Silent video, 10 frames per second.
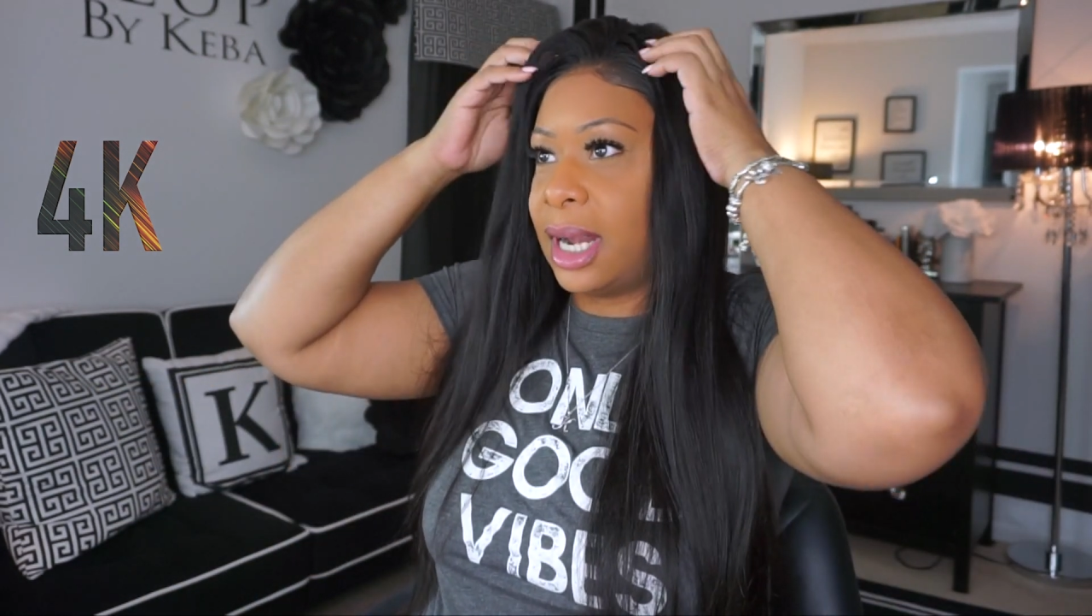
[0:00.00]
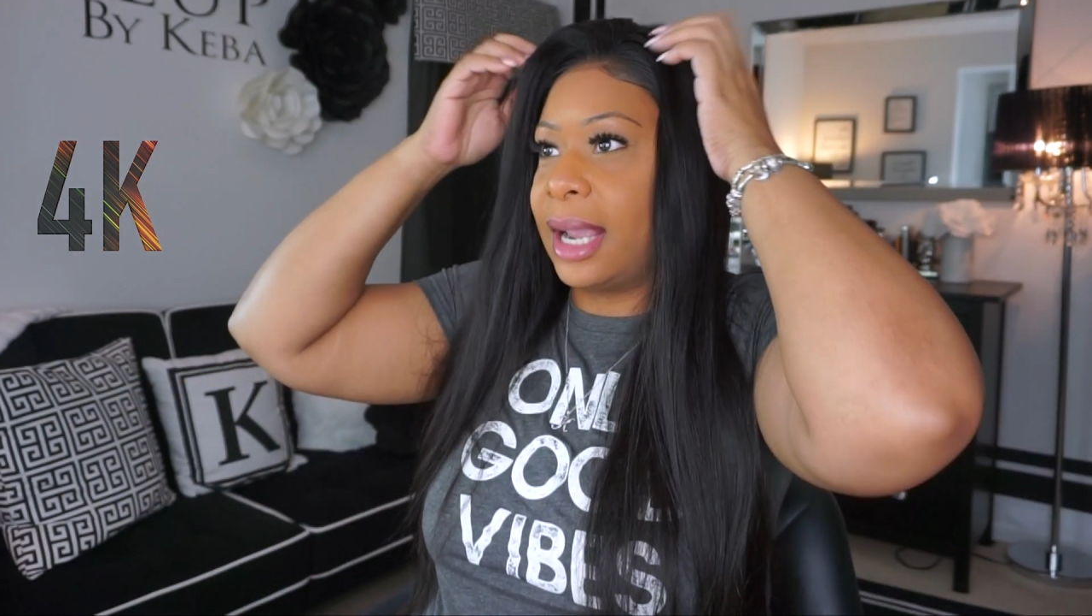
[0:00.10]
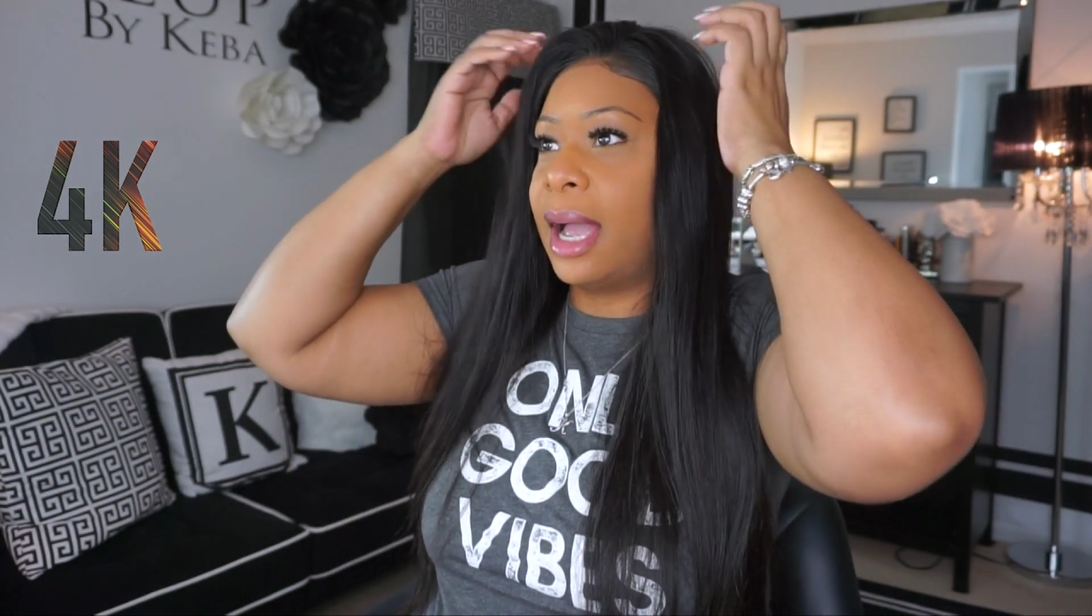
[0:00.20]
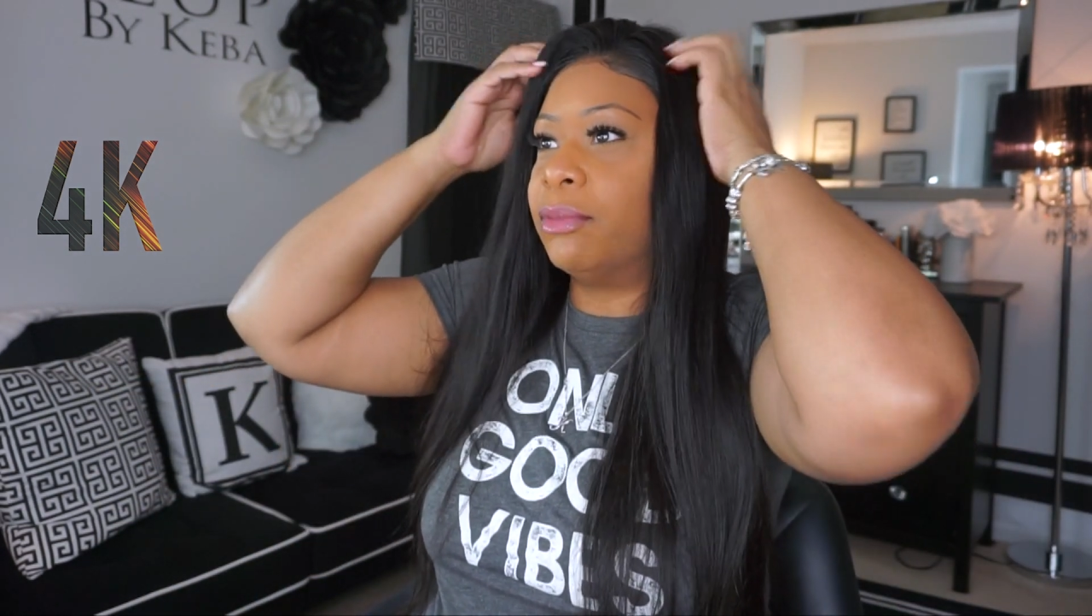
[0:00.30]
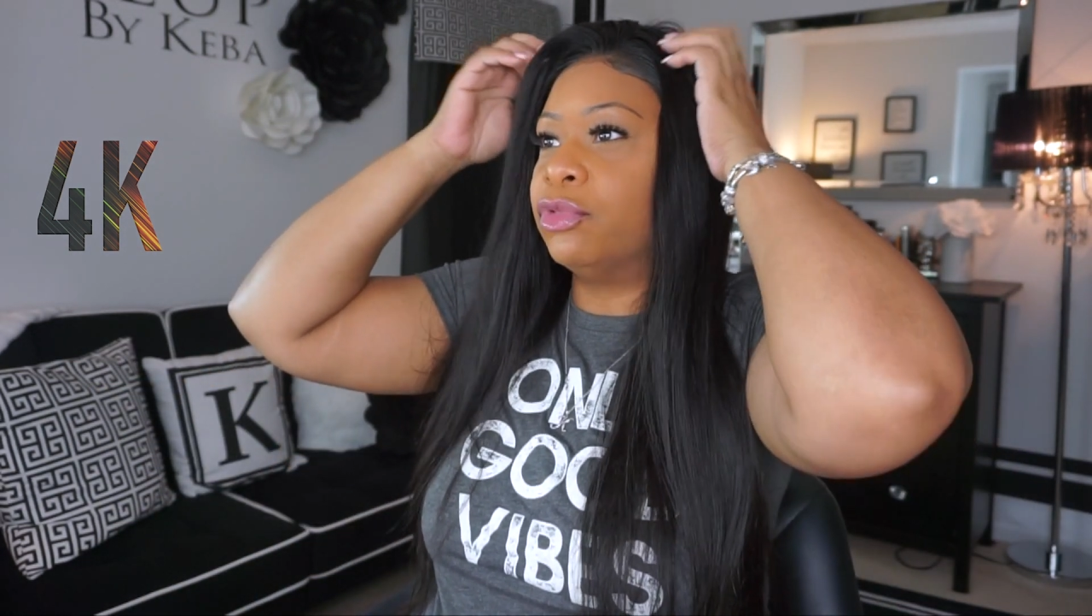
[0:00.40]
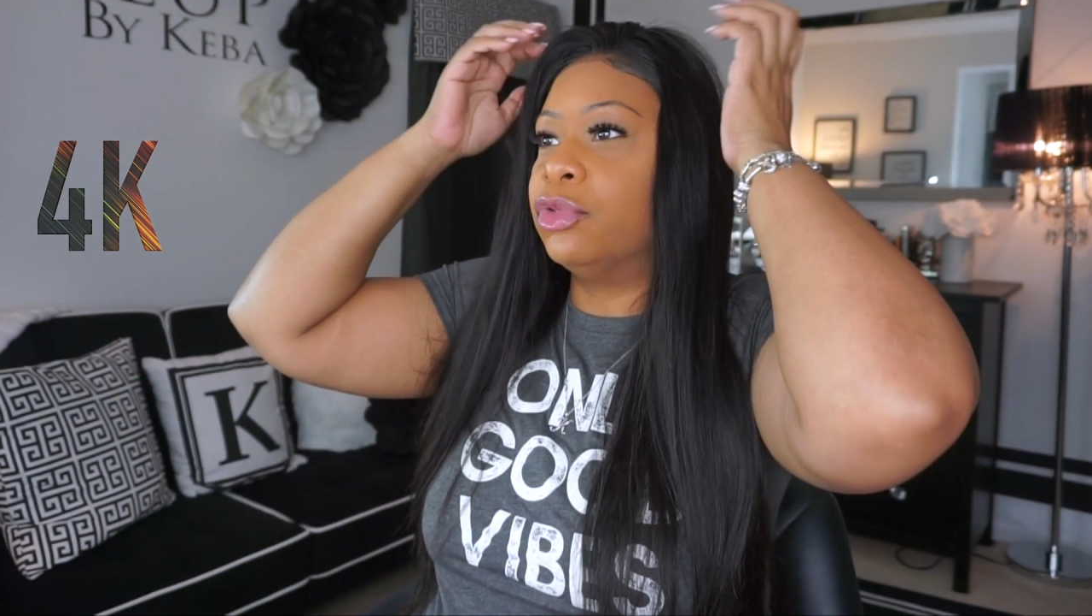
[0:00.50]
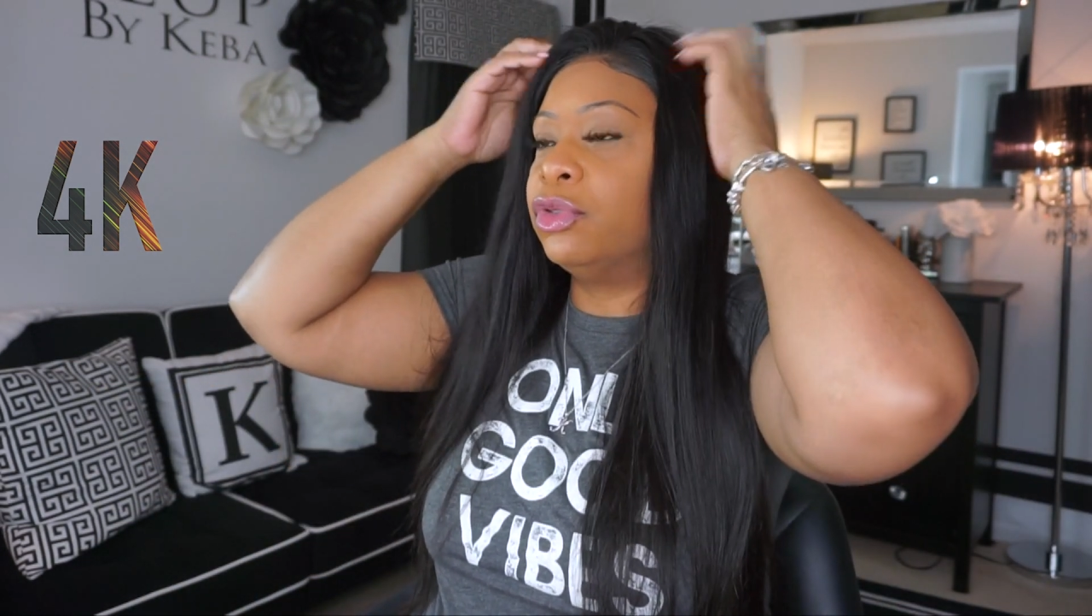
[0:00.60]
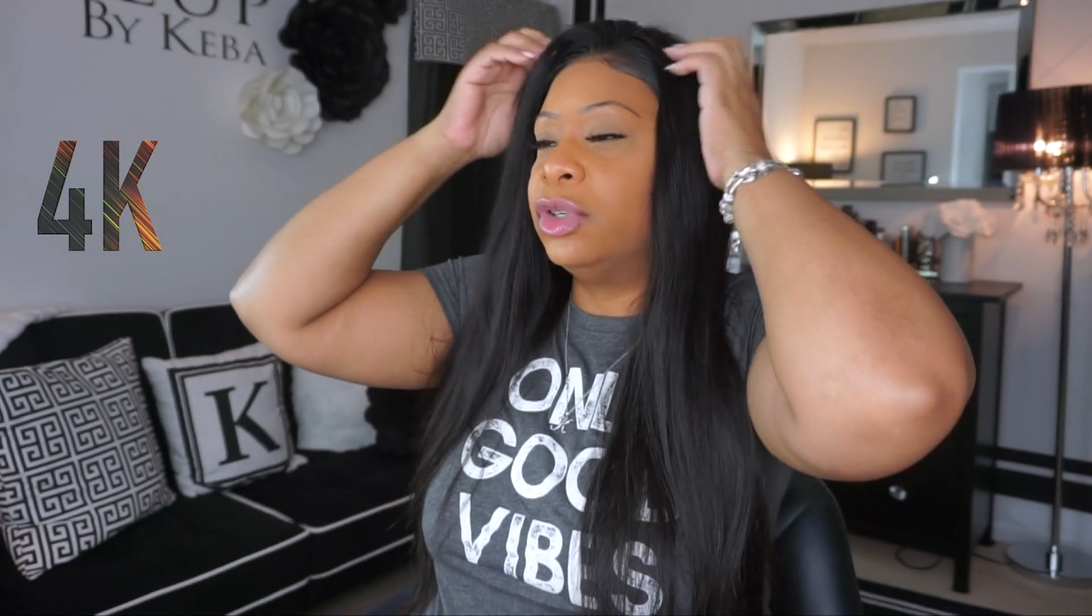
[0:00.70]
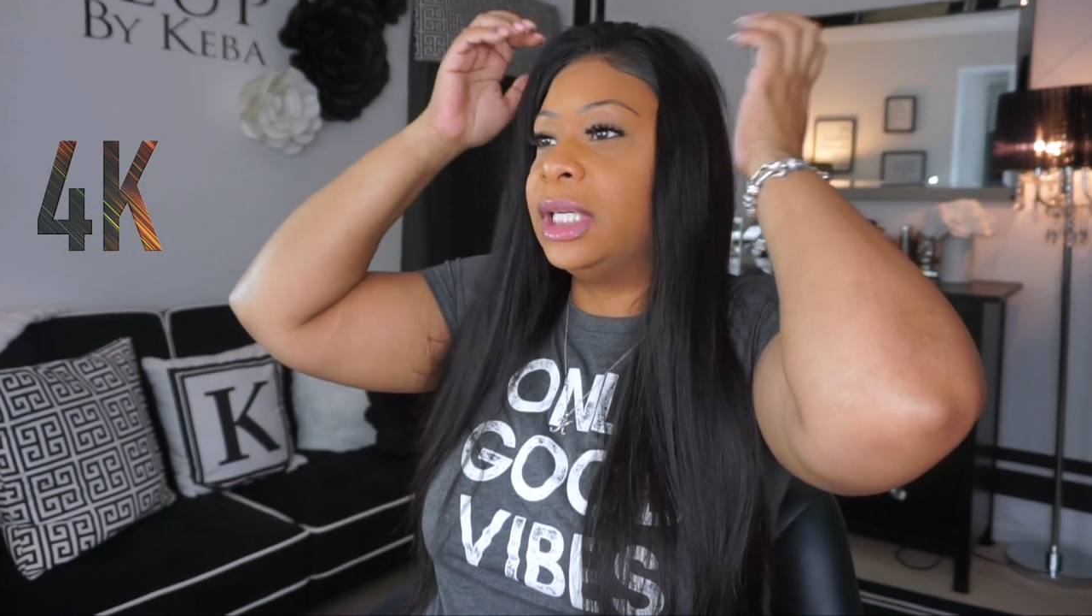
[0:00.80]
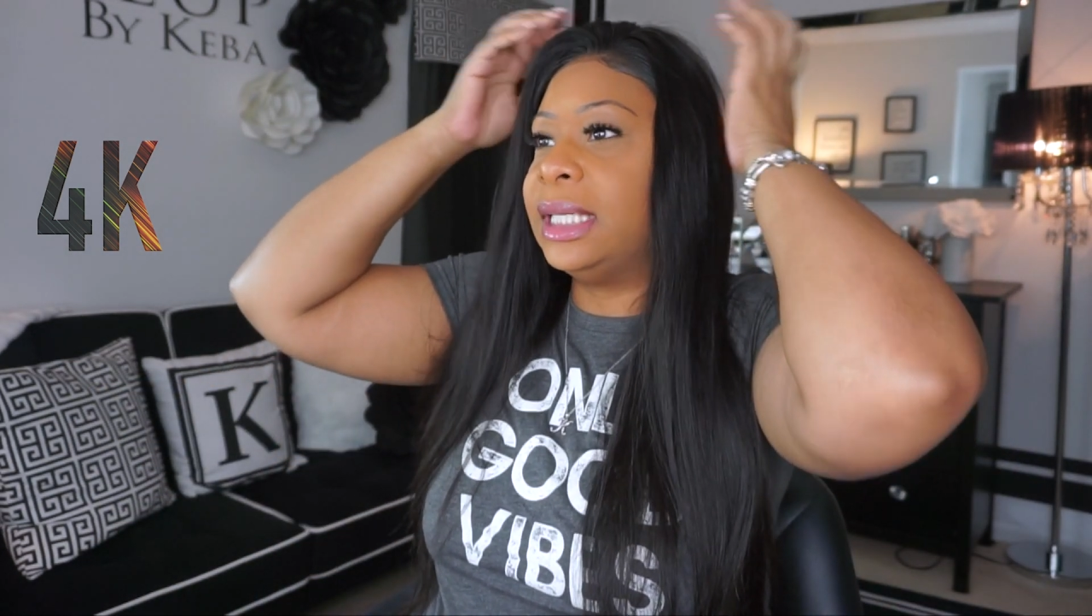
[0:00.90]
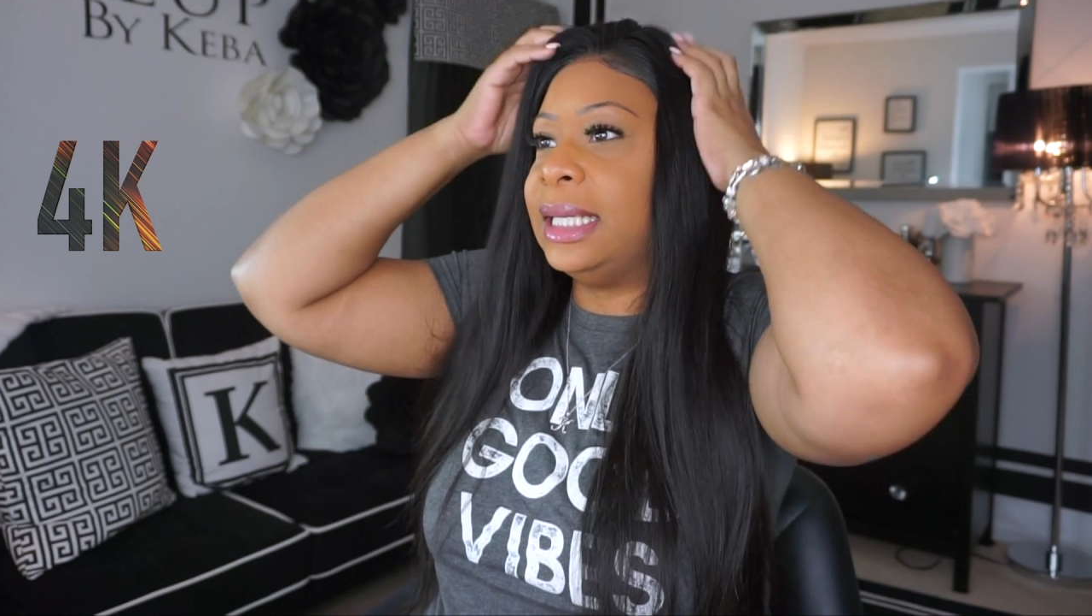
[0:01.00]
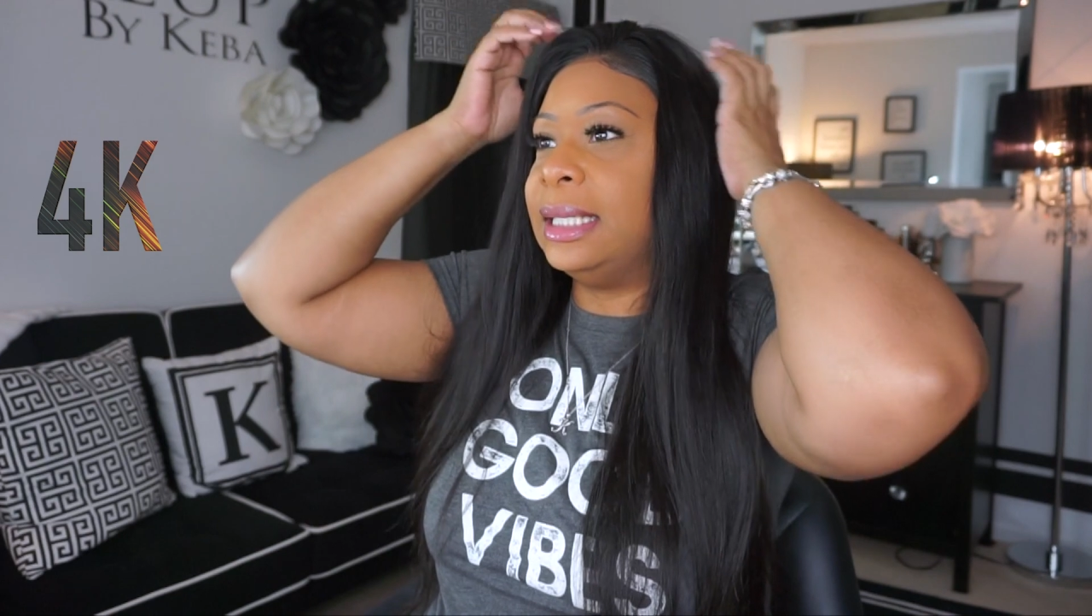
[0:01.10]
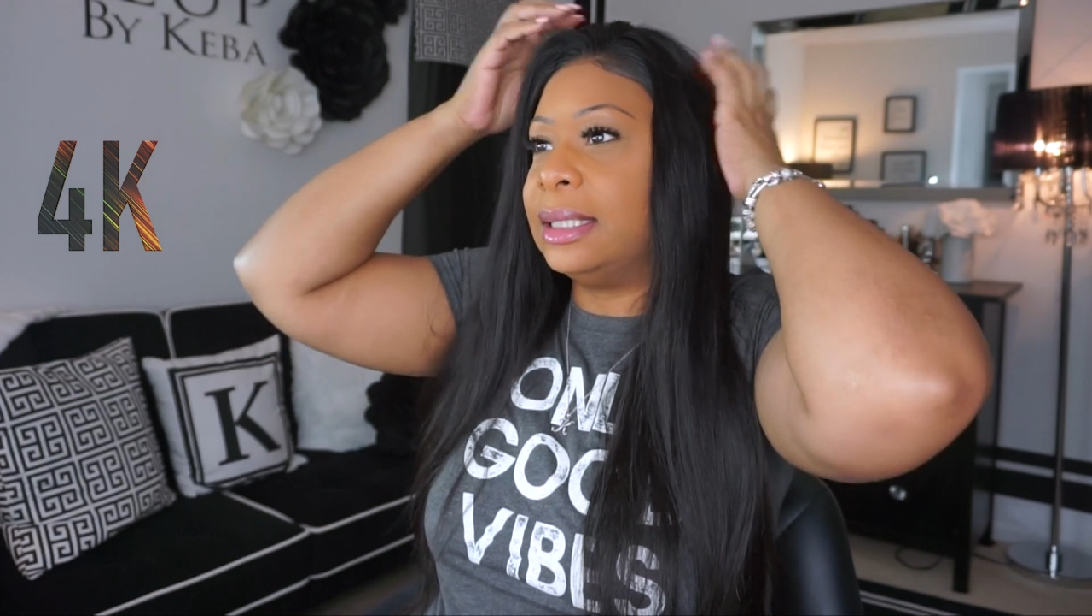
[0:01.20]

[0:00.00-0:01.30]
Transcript: Like, I'm really